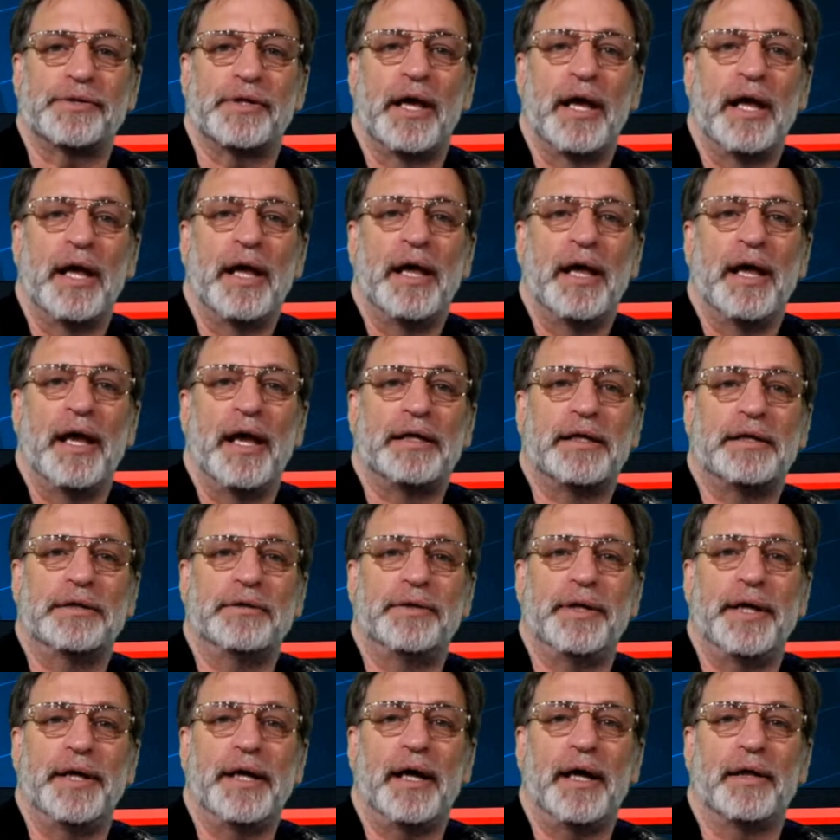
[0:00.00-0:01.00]
including
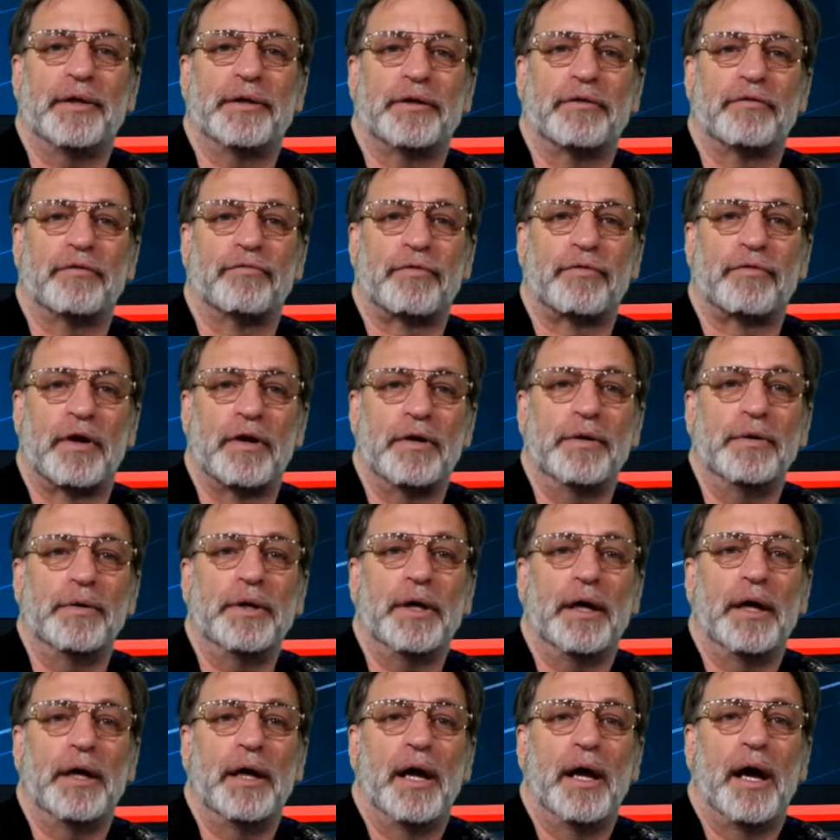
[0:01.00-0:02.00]
the Rogue
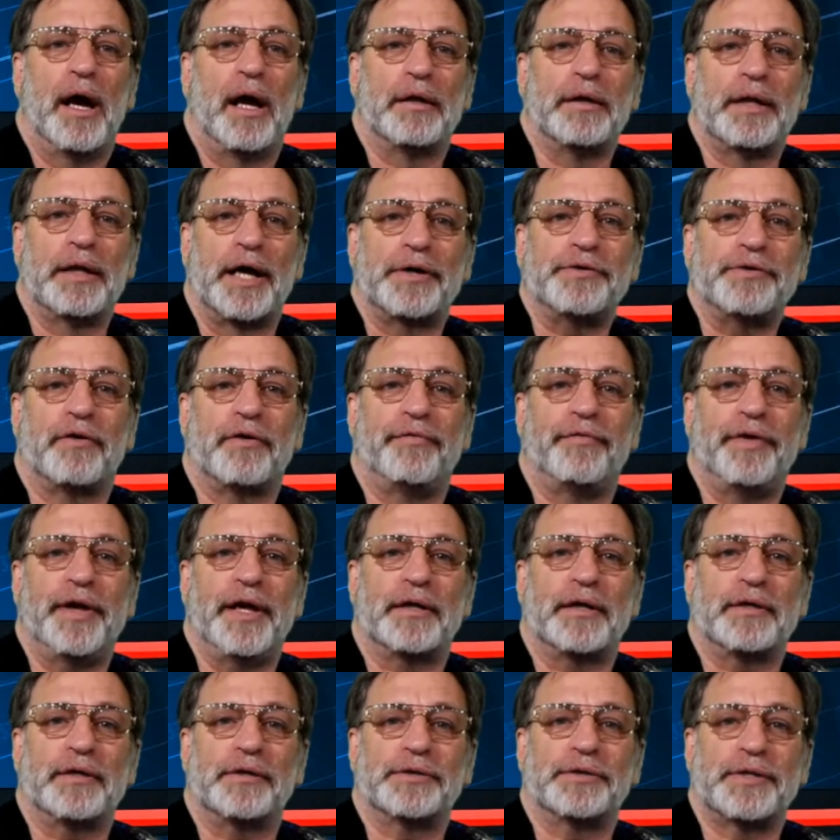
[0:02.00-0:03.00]
Electric Vehicle
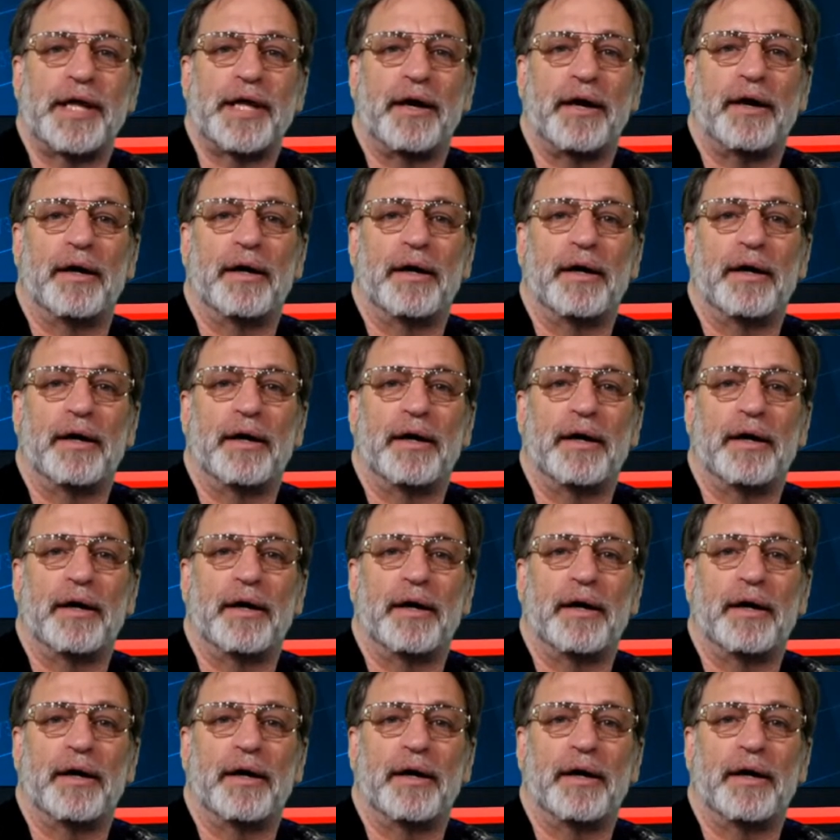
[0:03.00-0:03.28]
Center,